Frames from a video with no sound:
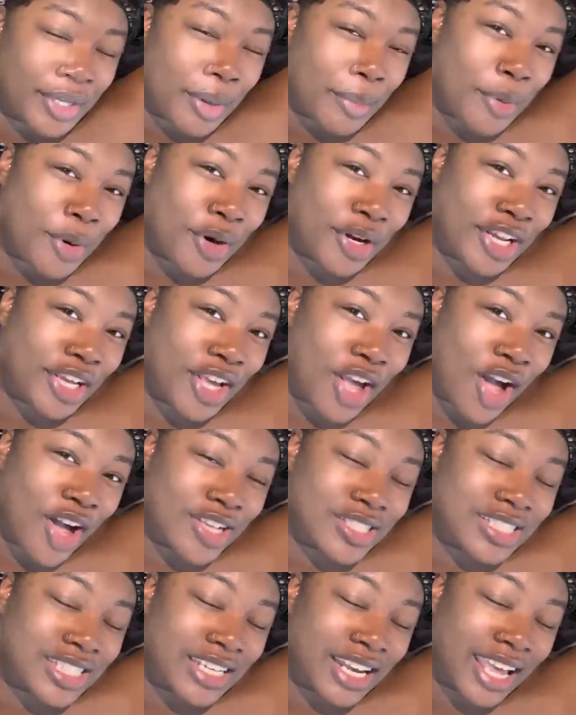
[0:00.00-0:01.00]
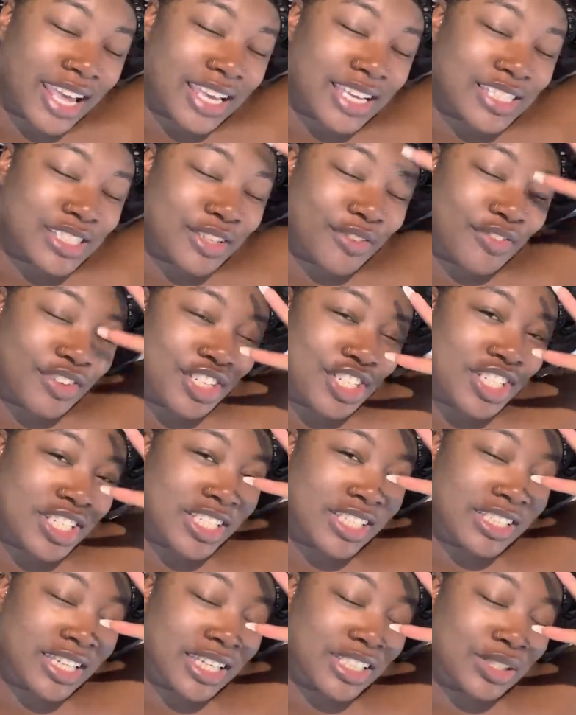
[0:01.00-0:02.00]
Good morning, y'all. Today is
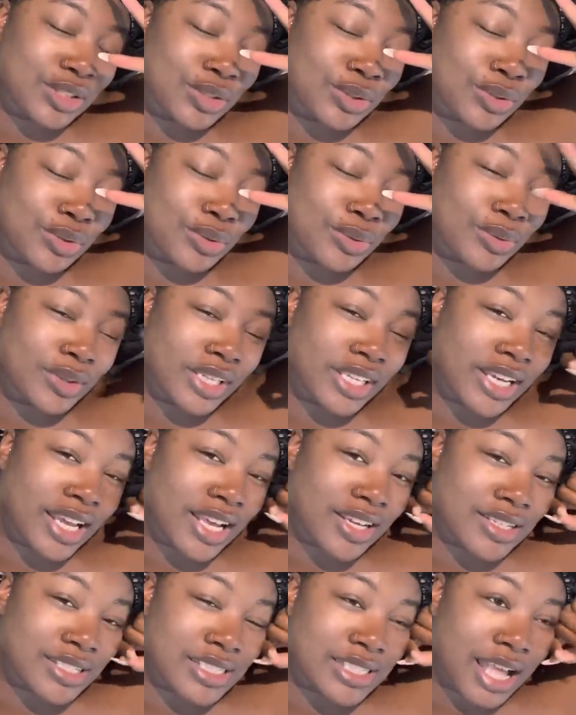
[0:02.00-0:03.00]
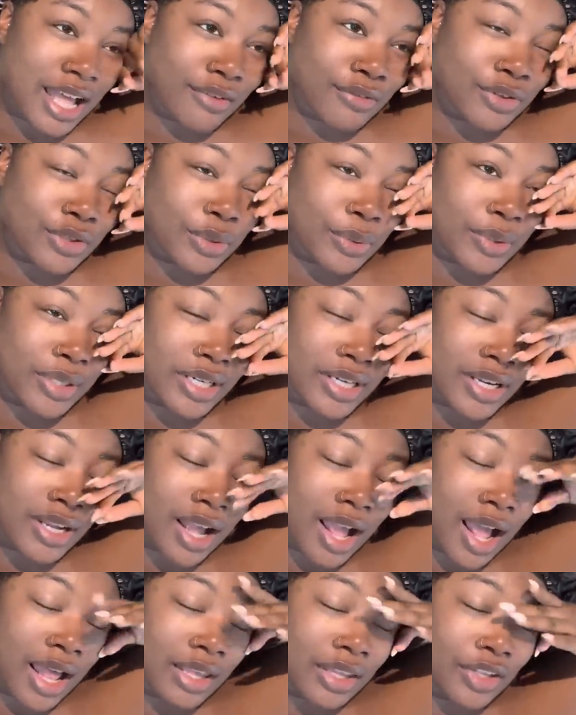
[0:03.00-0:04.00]
officially day two in El Salvador.
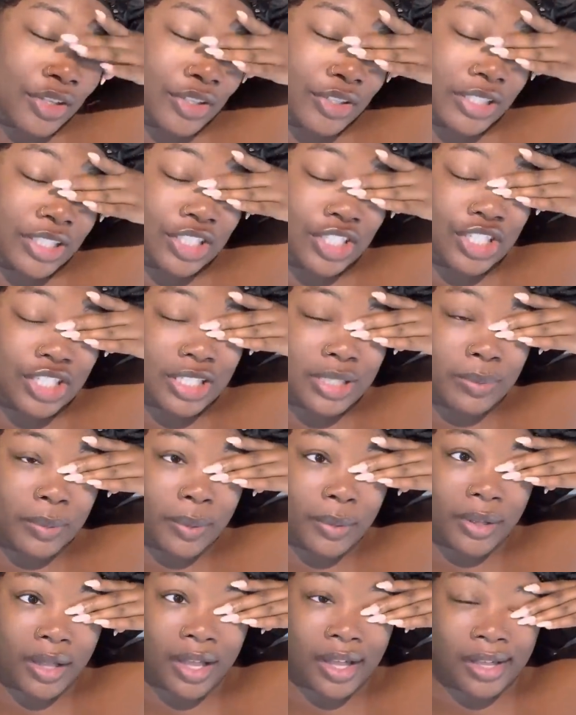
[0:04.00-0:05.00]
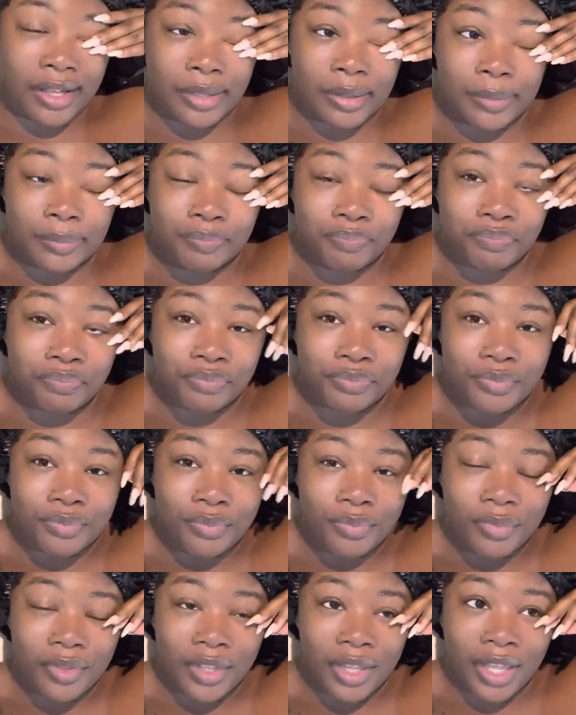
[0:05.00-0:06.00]
I literally just woke up
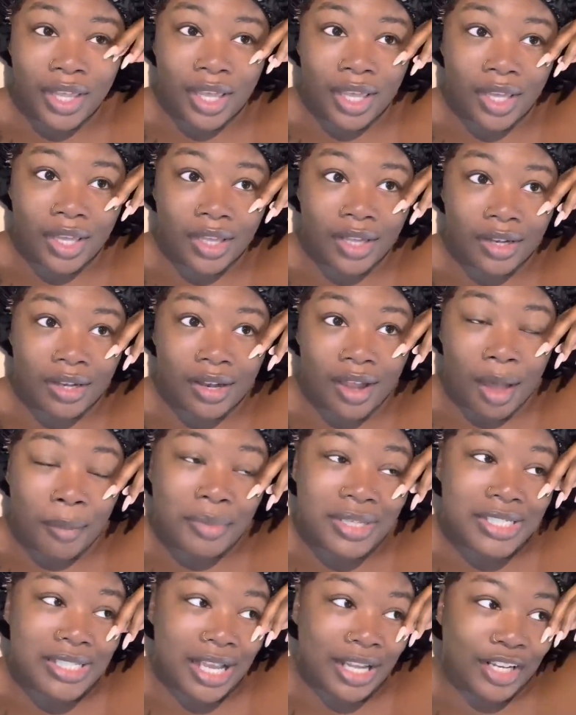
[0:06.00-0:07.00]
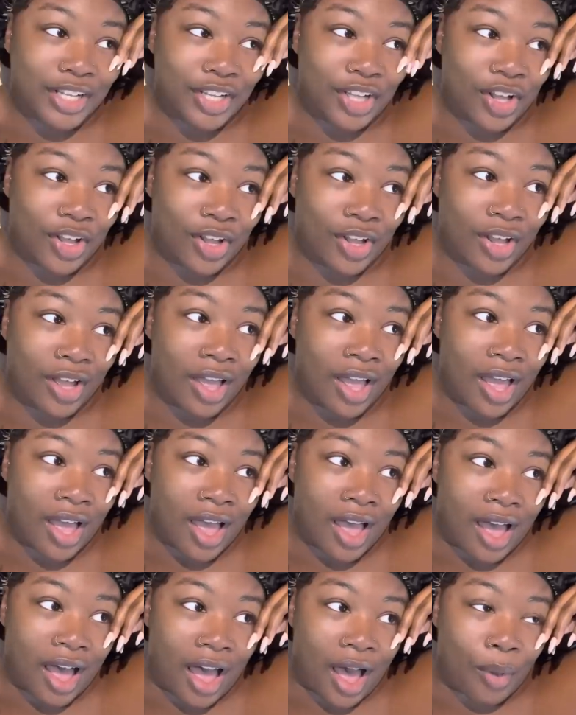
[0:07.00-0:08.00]
and I'm excited, y'all.
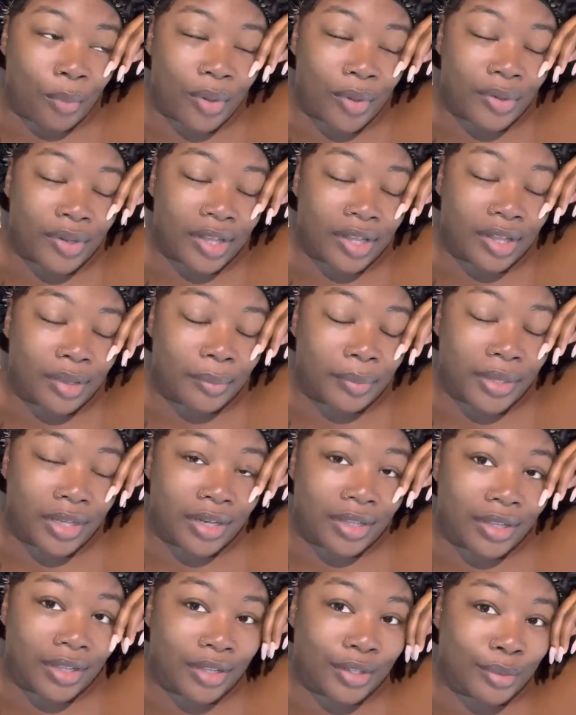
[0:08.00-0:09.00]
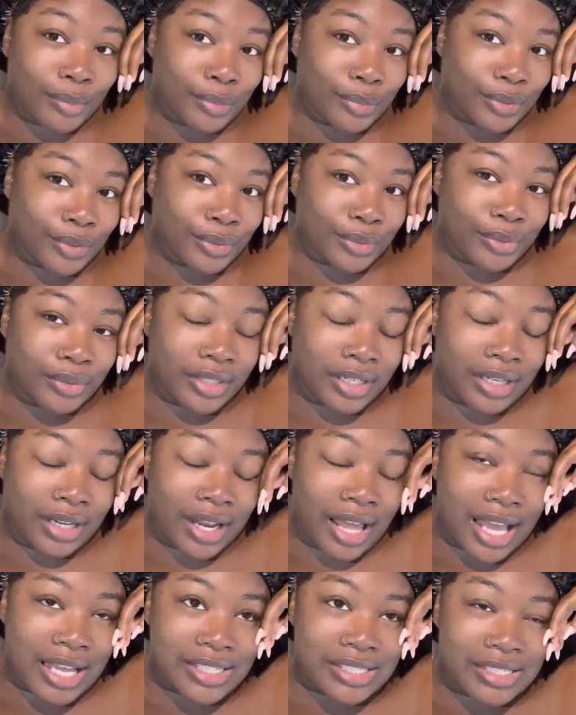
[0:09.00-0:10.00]
I woke up in a good mood.
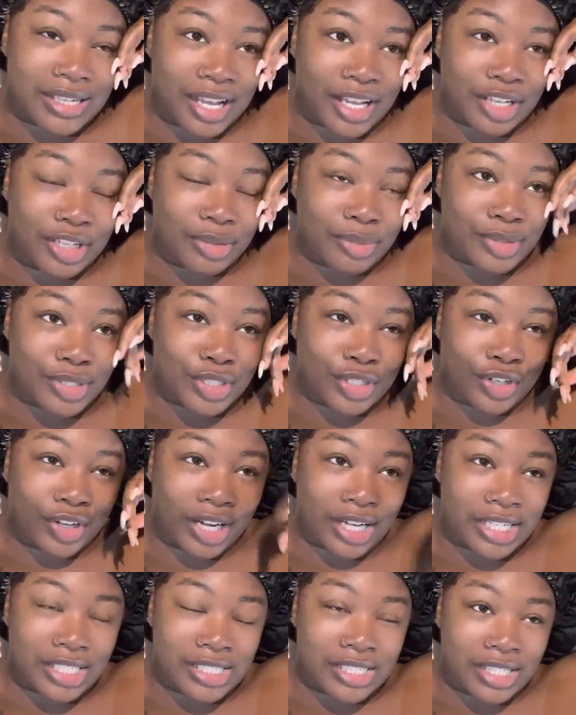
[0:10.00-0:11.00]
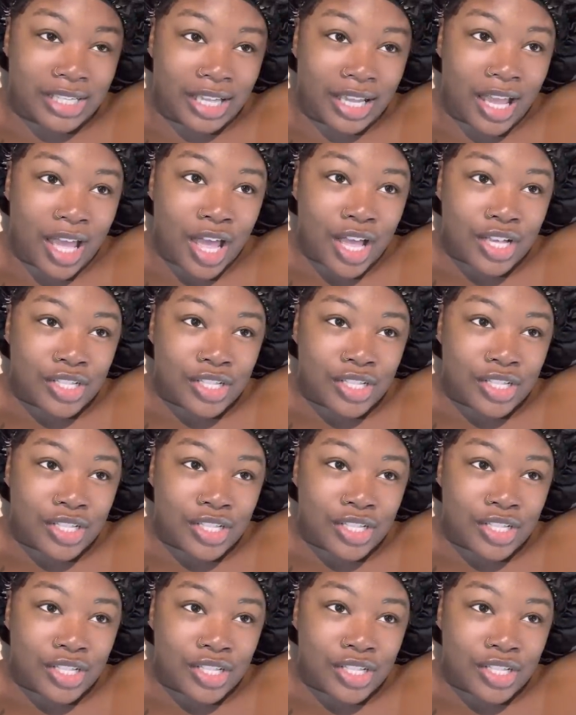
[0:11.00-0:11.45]
last night was crazy.